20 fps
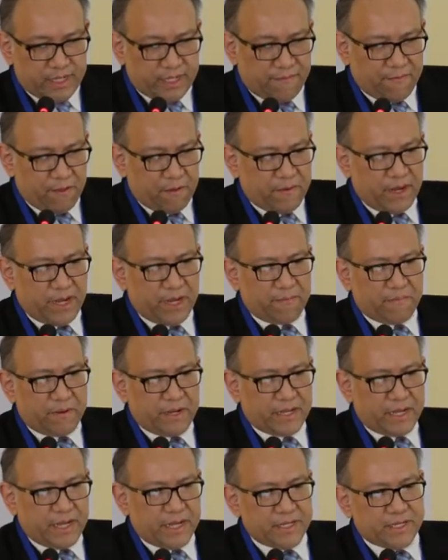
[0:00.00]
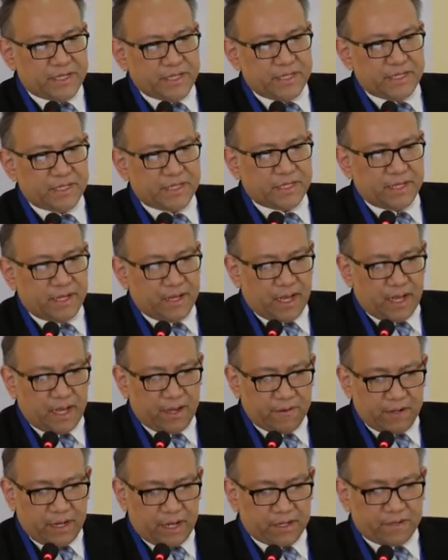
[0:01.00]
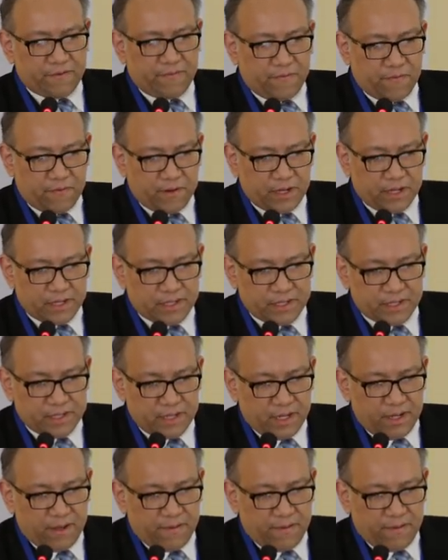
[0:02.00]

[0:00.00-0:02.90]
development implications. I would like to focus